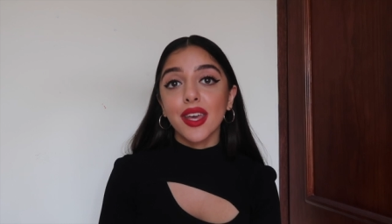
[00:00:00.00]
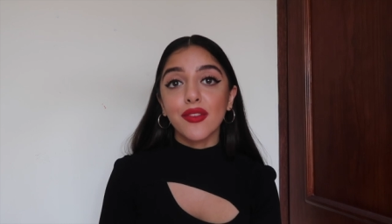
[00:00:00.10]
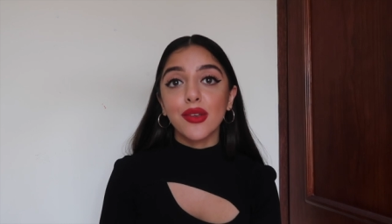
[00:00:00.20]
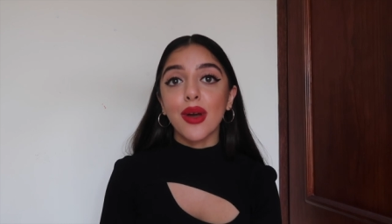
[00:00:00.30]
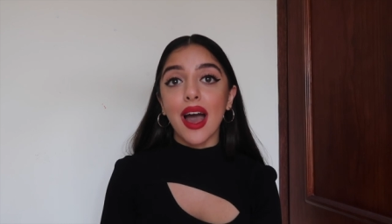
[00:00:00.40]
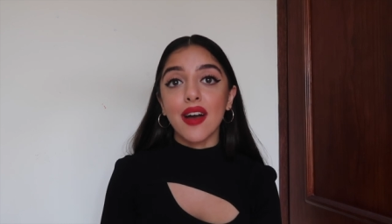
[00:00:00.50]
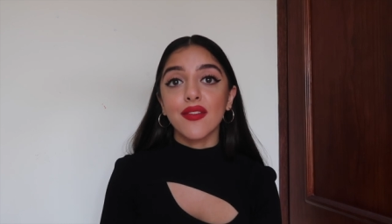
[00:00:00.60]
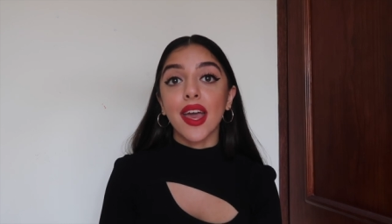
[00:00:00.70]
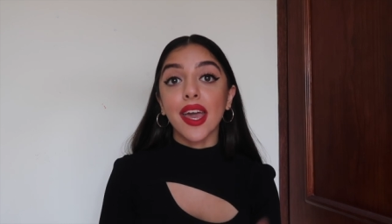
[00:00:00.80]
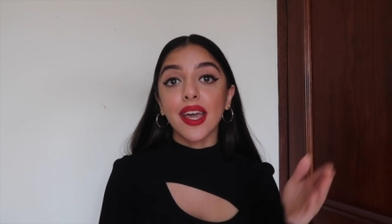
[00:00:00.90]
if you
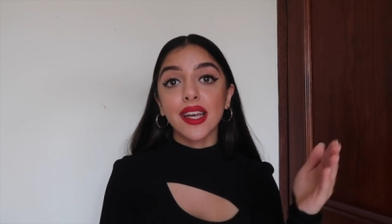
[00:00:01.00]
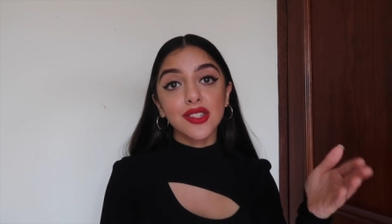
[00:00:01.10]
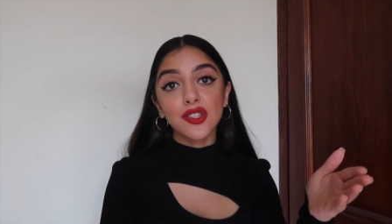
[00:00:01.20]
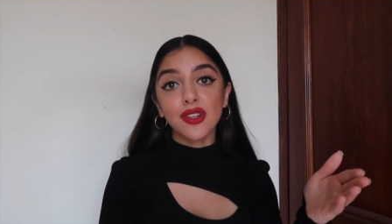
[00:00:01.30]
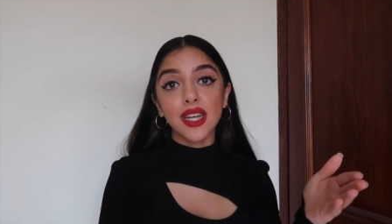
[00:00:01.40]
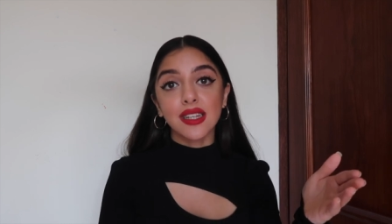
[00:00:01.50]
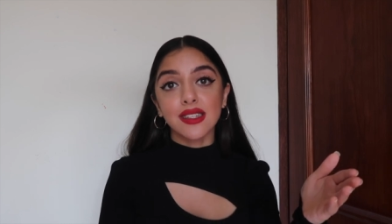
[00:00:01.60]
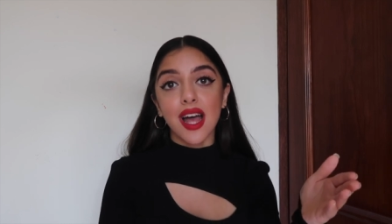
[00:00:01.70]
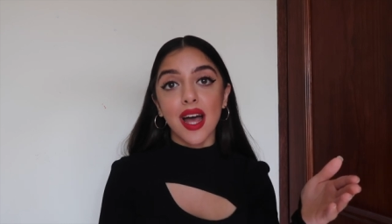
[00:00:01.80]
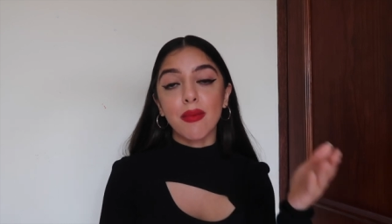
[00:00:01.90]
have a history
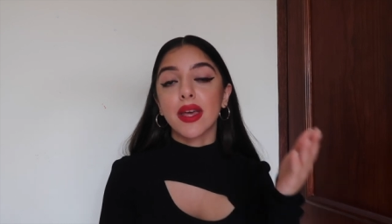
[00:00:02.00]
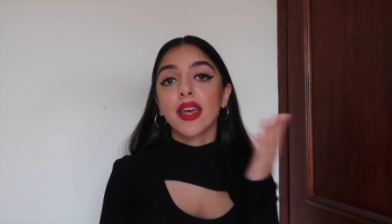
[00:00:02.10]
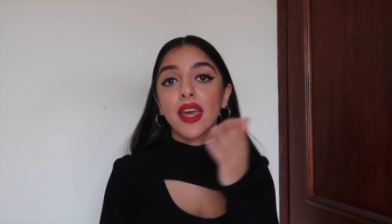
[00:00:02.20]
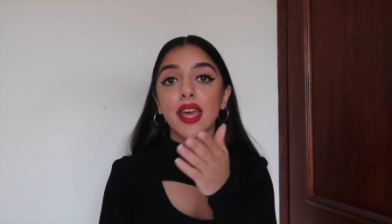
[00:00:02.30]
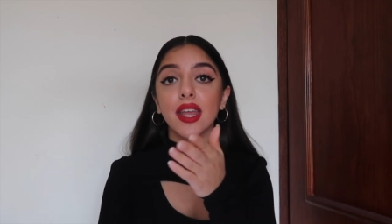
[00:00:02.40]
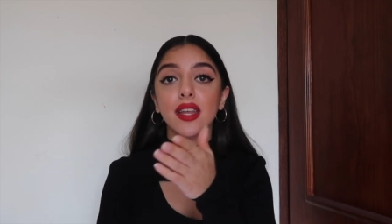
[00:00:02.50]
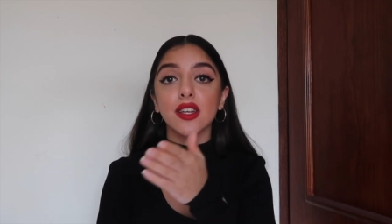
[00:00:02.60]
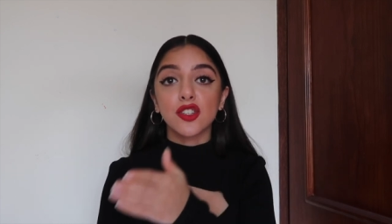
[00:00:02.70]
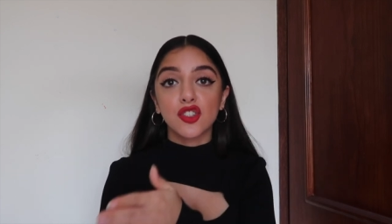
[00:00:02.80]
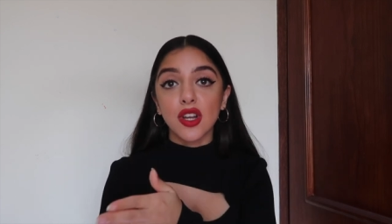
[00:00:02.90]
exam
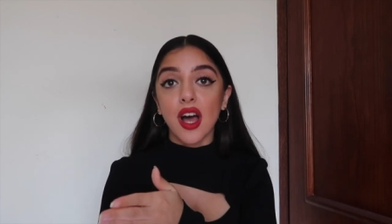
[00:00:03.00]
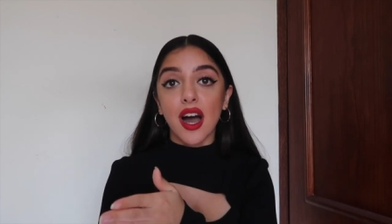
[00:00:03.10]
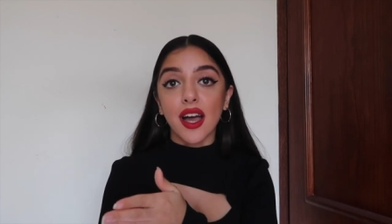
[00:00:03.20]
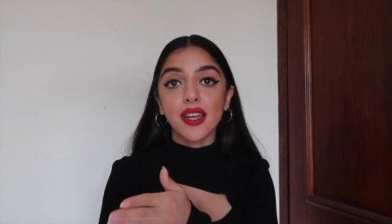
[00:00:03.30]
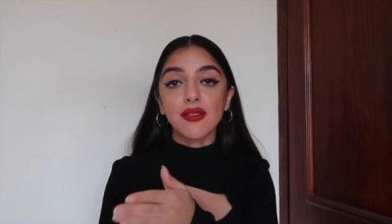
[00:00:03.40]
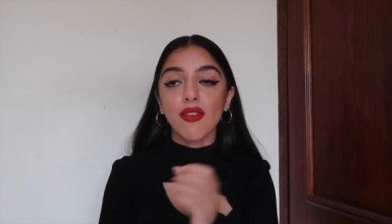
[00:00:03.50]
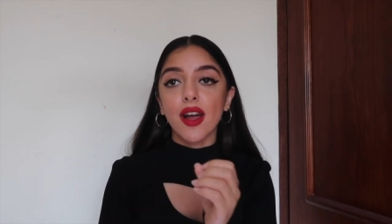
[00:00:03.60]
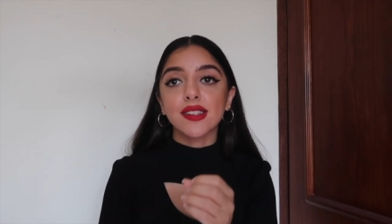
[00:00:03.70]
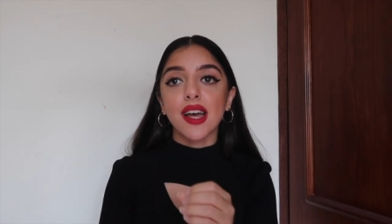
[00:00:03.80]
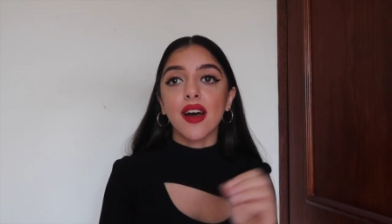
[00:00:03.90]
in July,
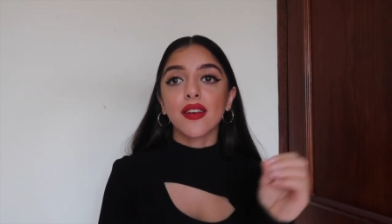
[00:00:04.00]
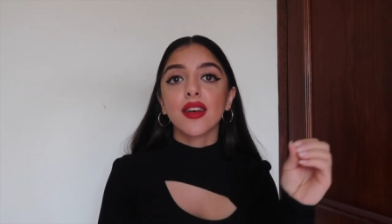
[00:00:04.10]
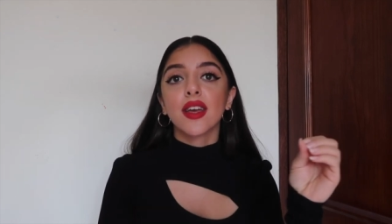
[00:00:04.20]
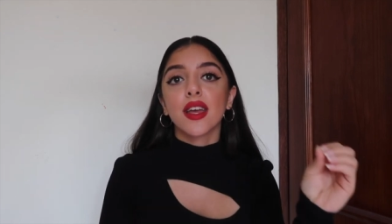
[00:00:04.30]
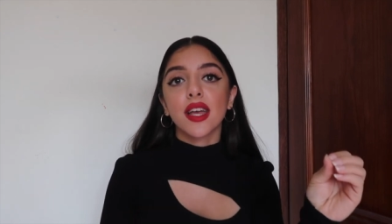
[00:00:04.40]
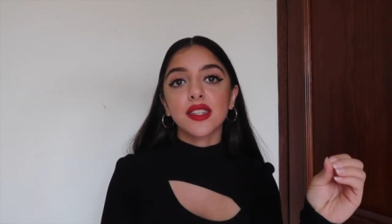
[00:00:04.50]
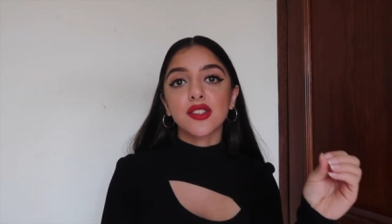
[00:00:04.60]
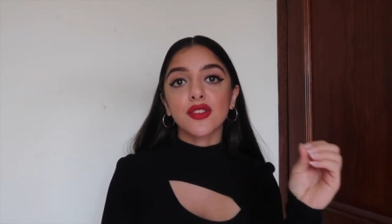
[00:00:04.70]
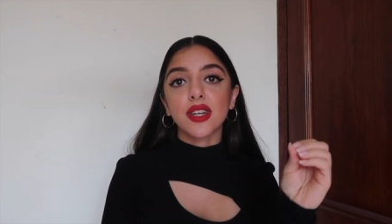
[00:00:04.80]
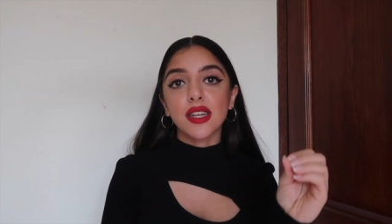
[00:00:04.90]
write down
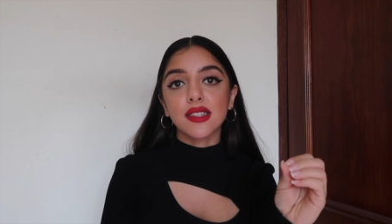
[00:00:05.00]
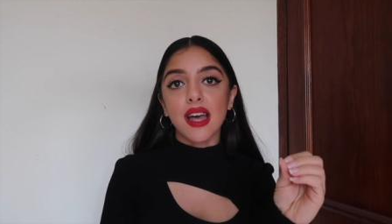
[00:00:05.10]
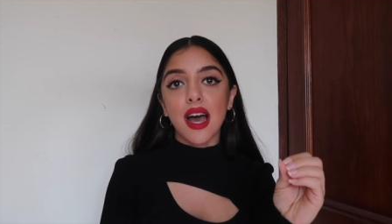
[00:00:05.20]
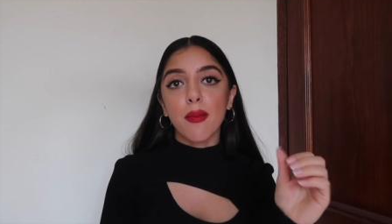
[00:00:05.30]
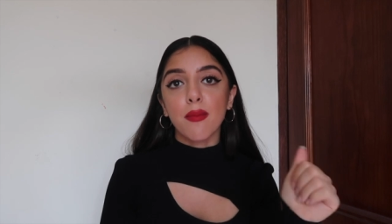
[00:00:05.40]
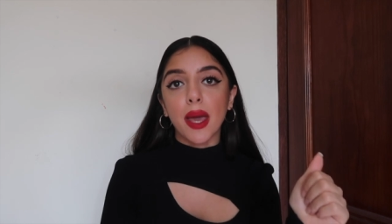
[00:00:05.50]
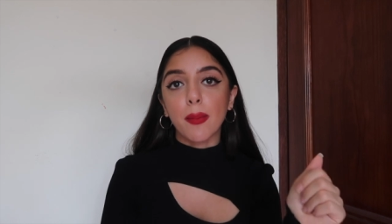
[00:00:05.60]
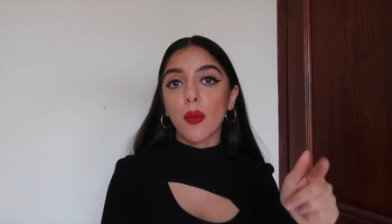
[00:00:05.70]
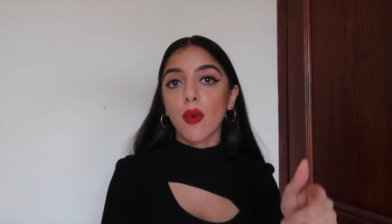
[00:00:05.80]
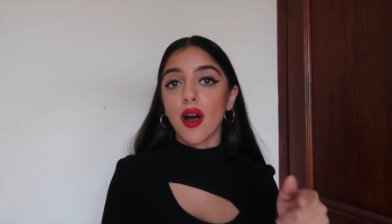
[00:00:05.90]
history exam
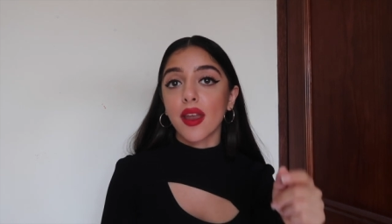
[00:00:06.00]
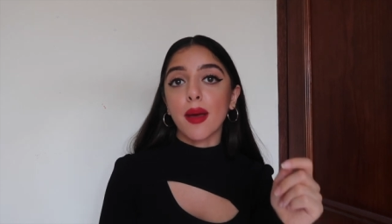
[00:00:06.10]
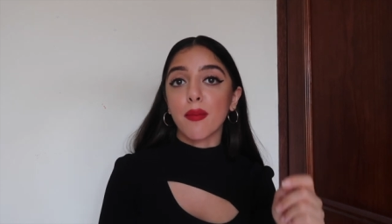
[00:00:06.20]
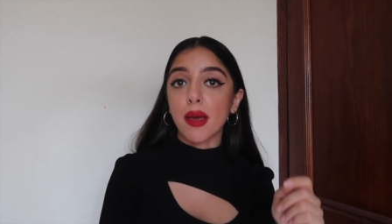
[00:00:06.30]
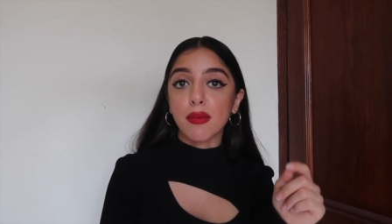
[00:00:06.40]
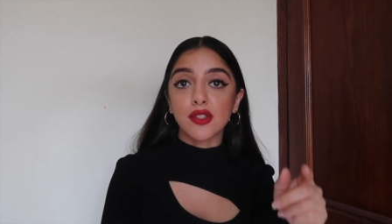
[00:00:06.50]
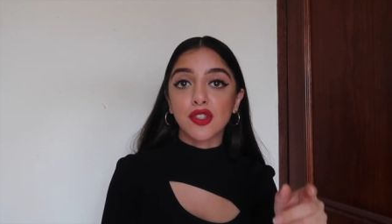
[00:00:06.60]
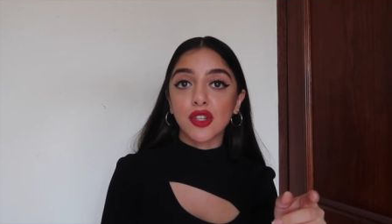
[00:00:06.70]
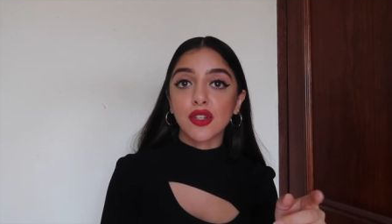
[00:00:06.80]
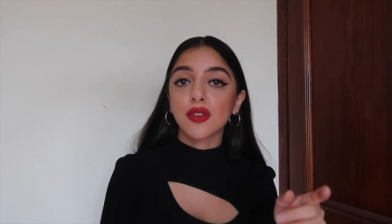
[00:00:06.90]
paper one and paper
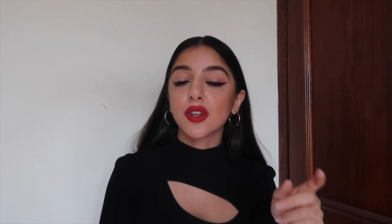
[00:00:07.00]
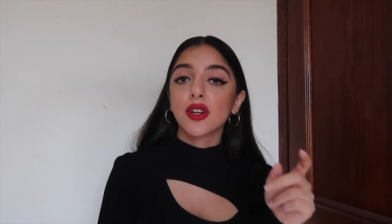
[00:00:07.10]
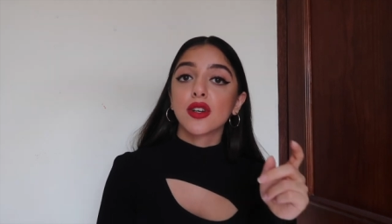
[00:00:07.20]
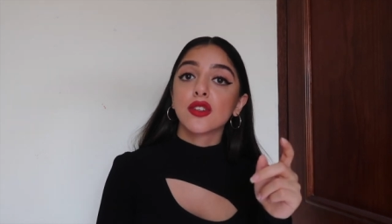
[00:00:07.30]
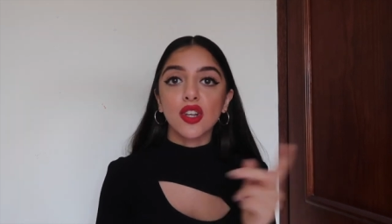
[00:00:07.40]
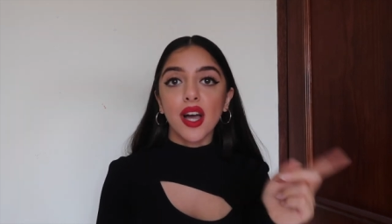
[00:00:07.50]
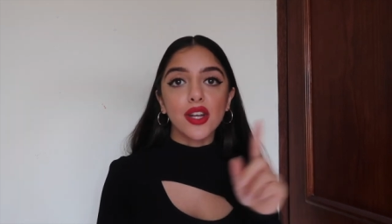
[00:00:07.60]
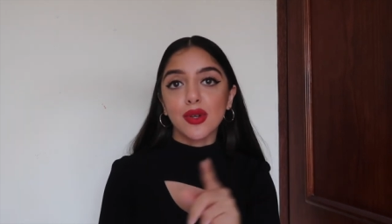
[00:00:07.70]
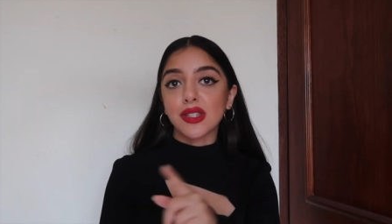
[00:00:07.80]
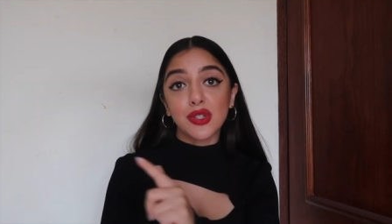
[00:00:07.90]
two,
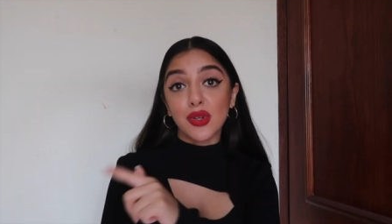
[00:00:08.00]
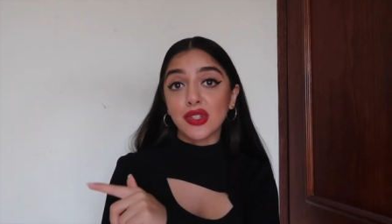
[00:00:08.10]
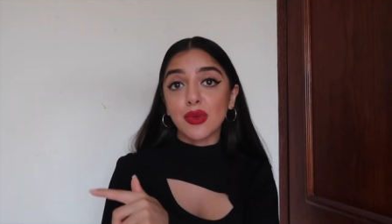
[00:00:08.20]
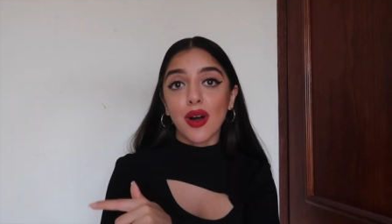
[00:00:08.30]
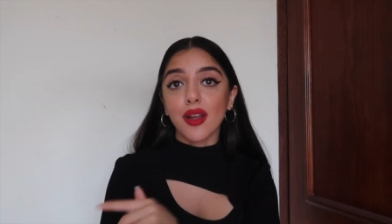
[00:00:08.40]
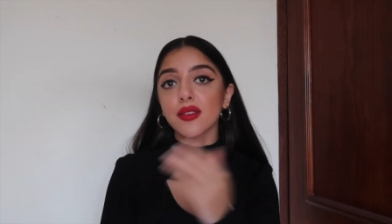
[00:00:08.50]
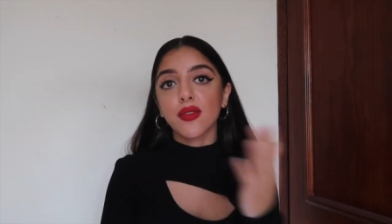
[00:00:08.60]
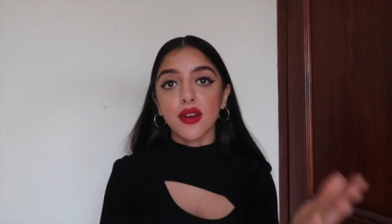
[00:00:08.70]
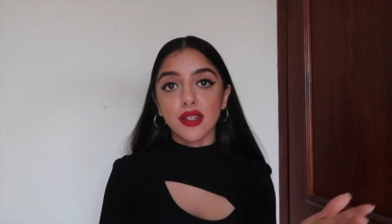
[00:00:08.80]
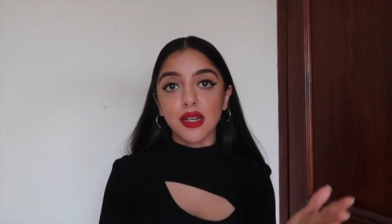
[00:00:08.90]
July
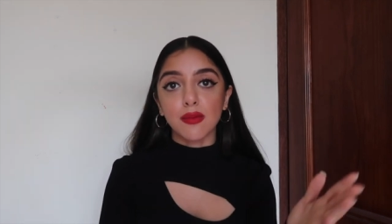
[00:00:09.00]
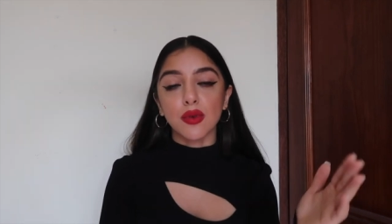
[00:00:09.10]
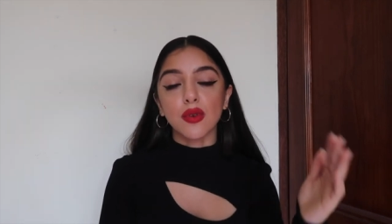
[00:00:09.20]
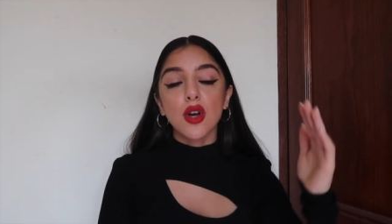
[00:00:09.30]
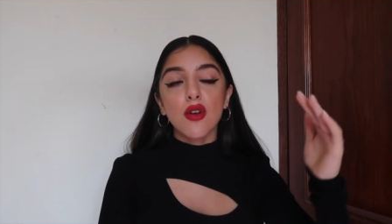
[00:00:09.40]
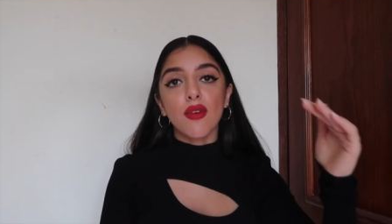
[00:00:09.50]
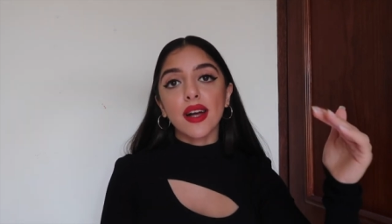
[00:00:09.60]
2021, for example.